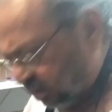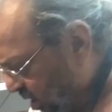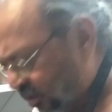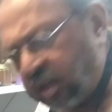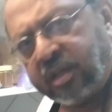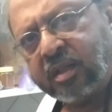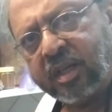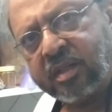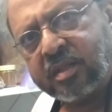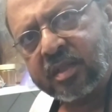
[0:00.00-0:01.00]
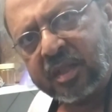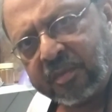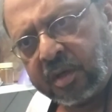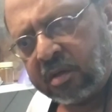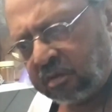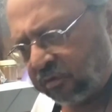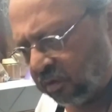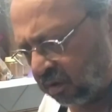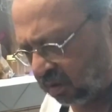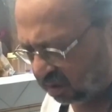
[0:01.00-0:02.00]
cover it, let it simmer
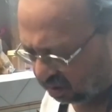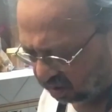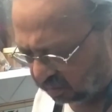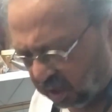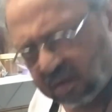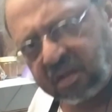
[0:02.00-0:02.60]
for about